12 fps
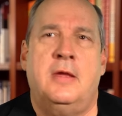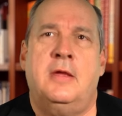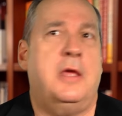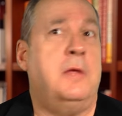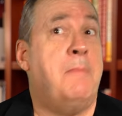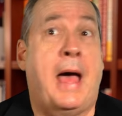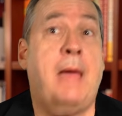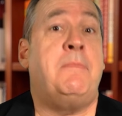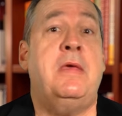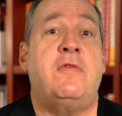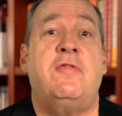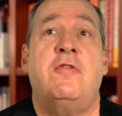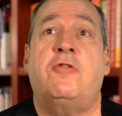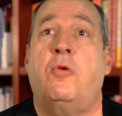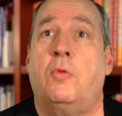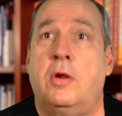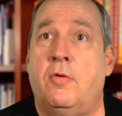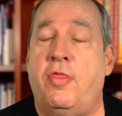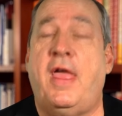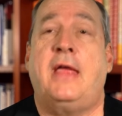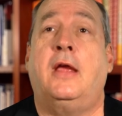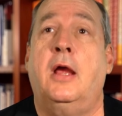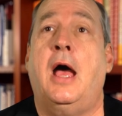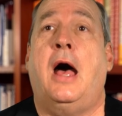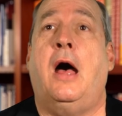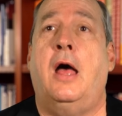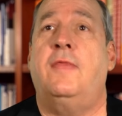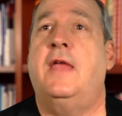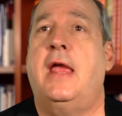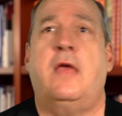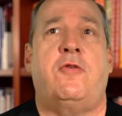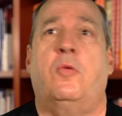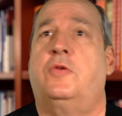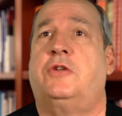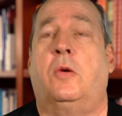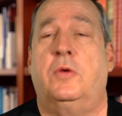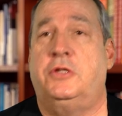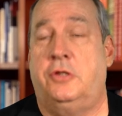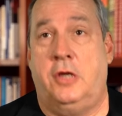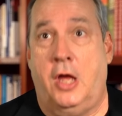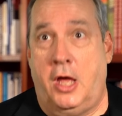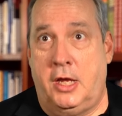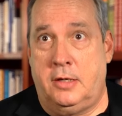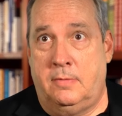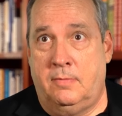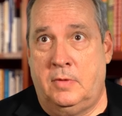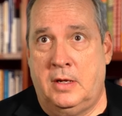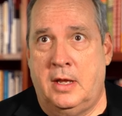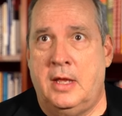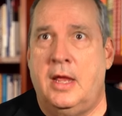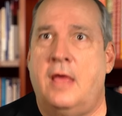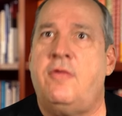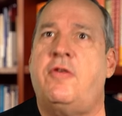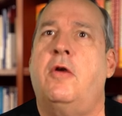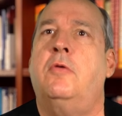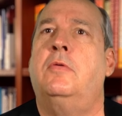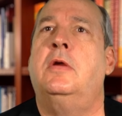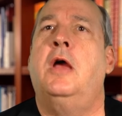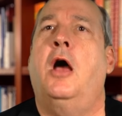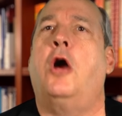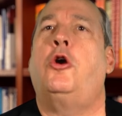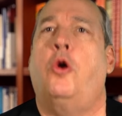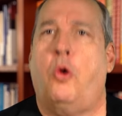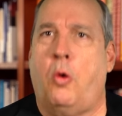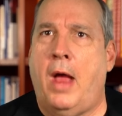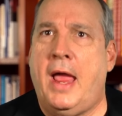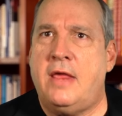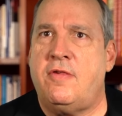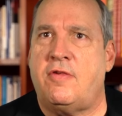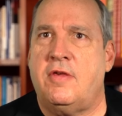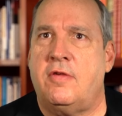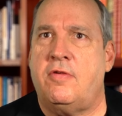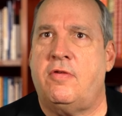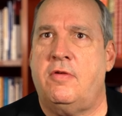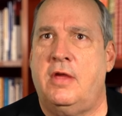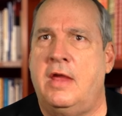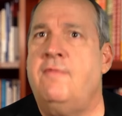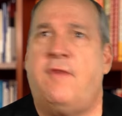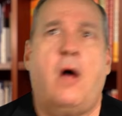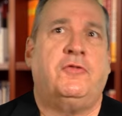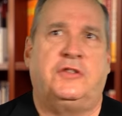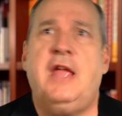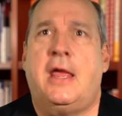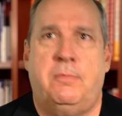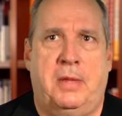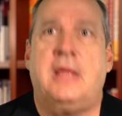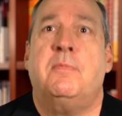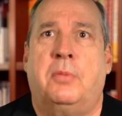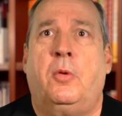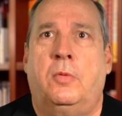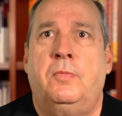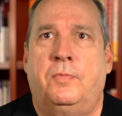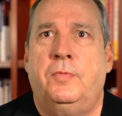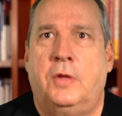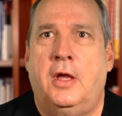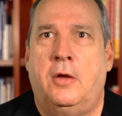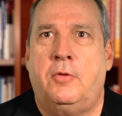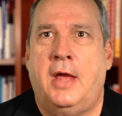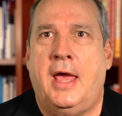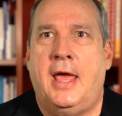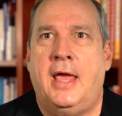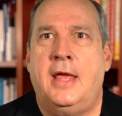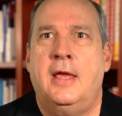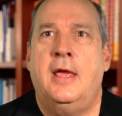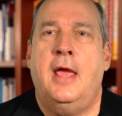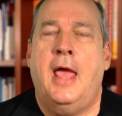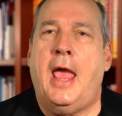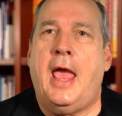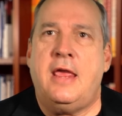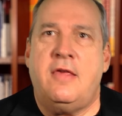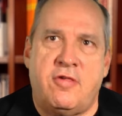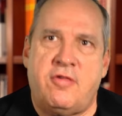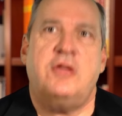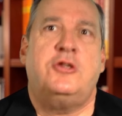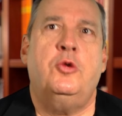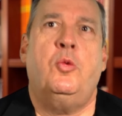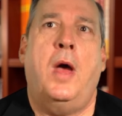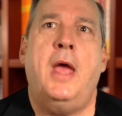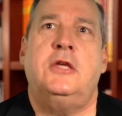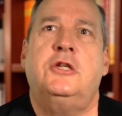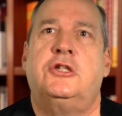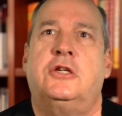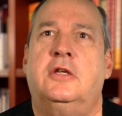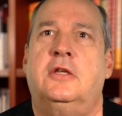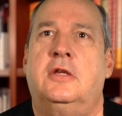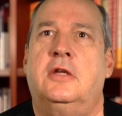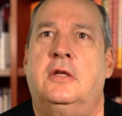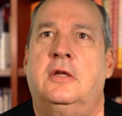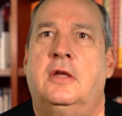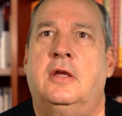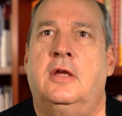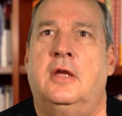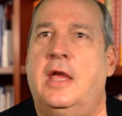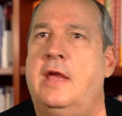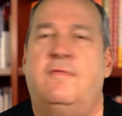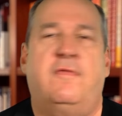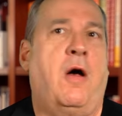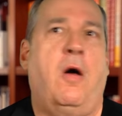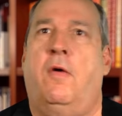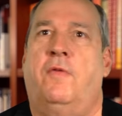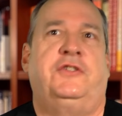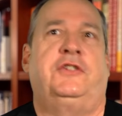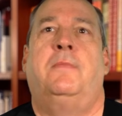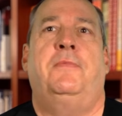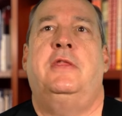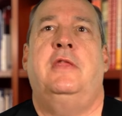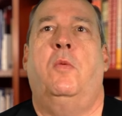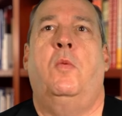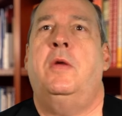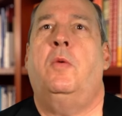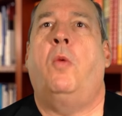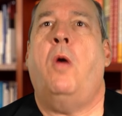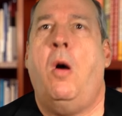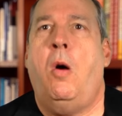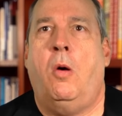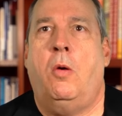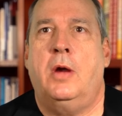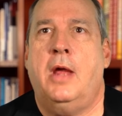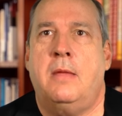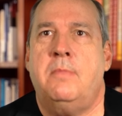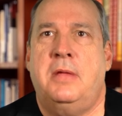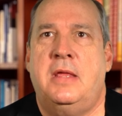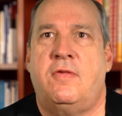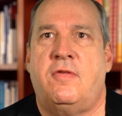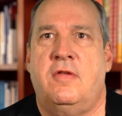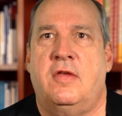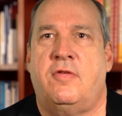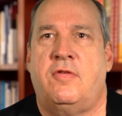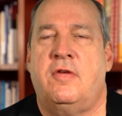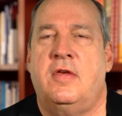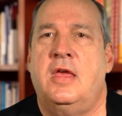In my business career, thank God, the answer was always none. And so a crisis involves dead people, okay? A situation involves something that went wrong at business.